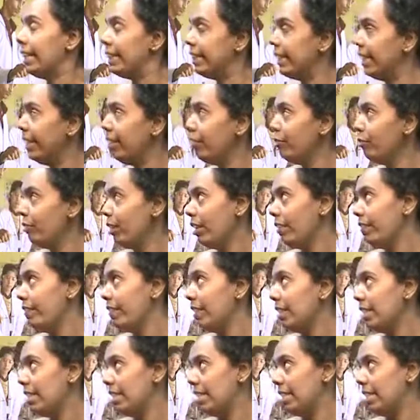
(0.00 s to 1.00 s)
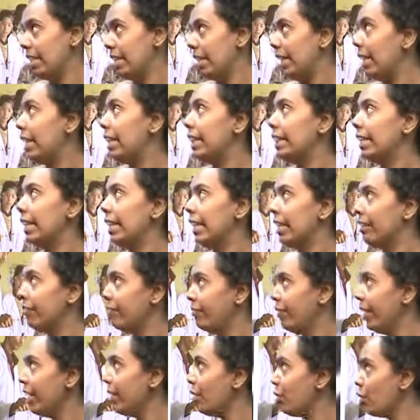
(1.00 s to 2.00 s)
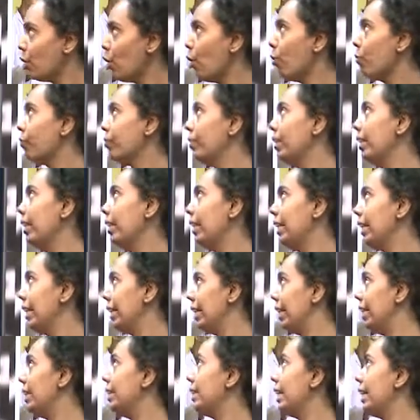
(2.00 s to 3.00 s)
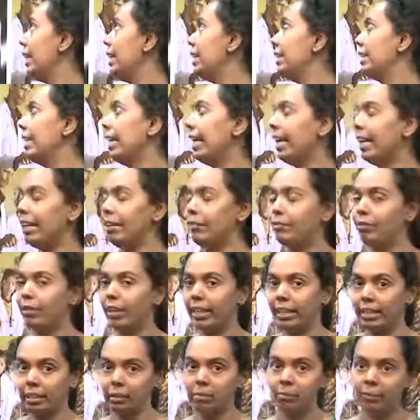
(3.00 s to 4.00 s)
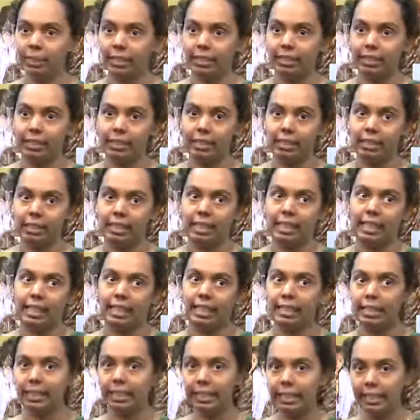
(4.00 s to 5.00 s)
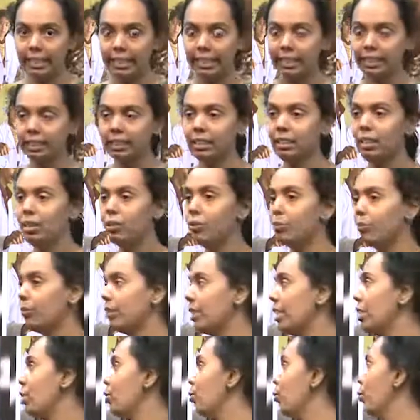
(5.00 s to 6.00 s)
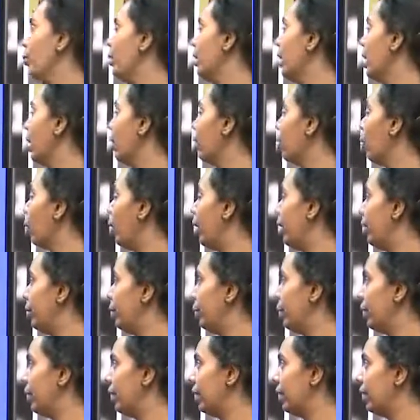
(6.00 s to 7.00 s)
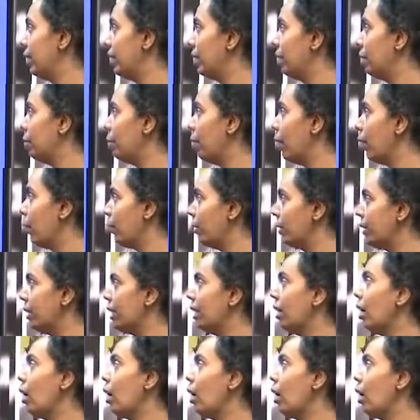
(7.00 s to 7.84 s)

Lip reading: Then we will see the effects of the heat in the environment. In here first we are going to learn about the